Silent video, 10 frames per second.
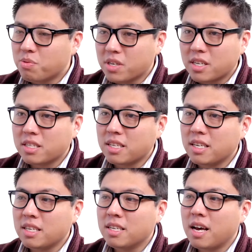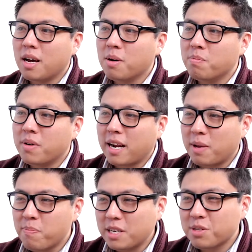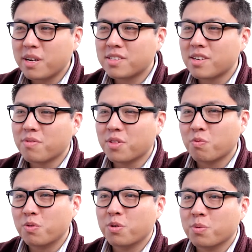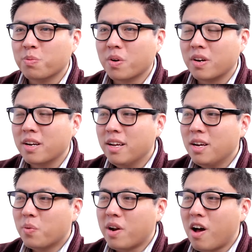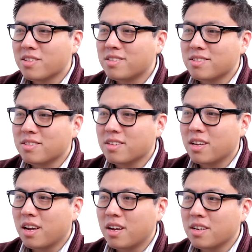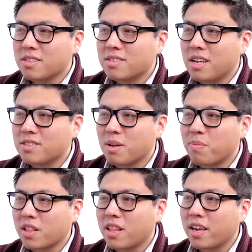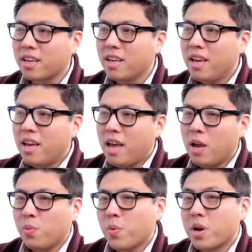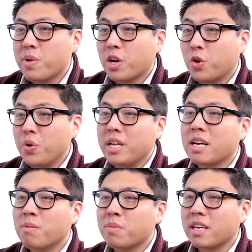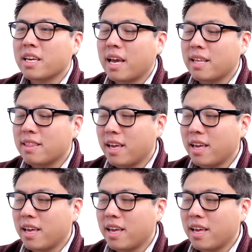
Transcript: pretty clean, but I could picture myself in the room when Holliston said something like, "Hey, we want to be a green company," and